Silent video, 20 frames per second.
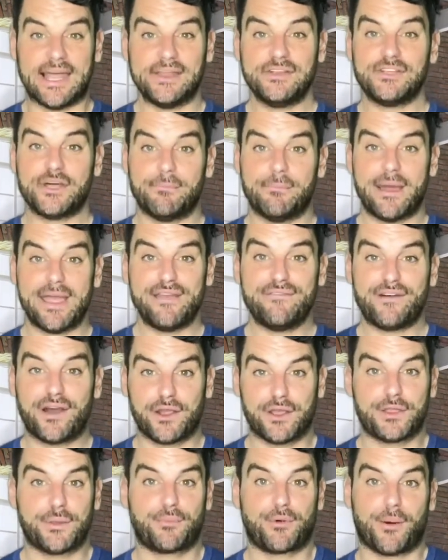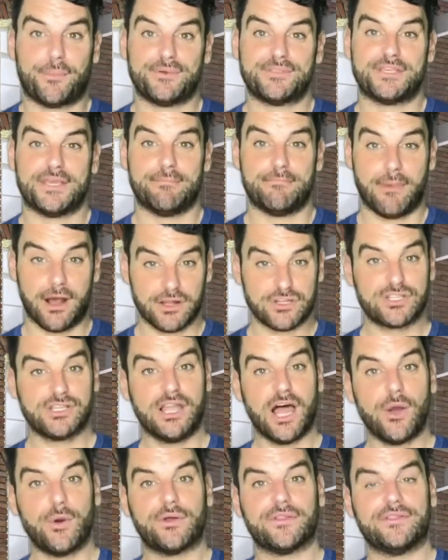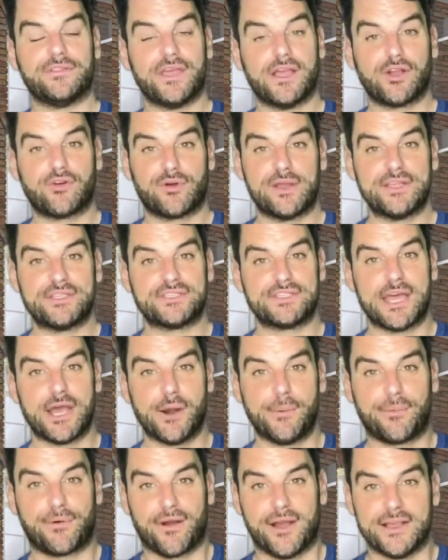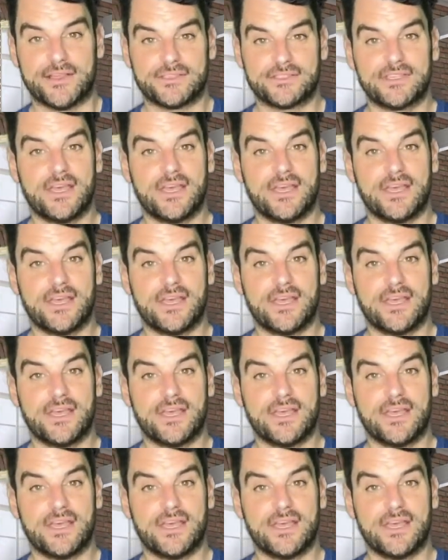may value the property much lower than the agreed sale price,